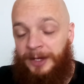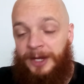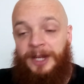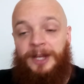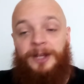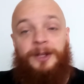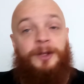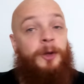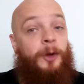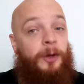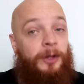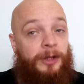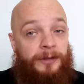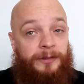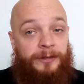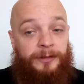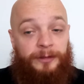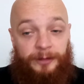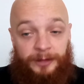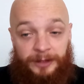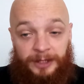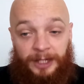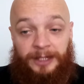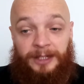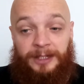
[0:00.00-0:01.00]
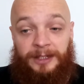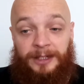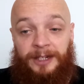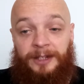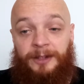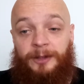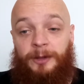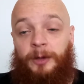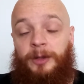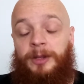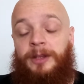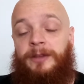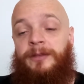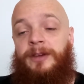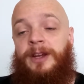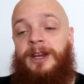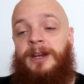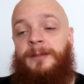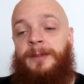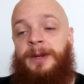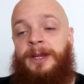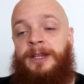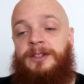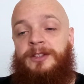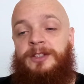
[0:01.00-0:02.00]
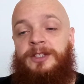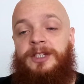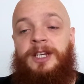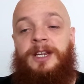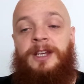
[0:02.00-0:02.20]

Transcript: King of the Ring qualifier match.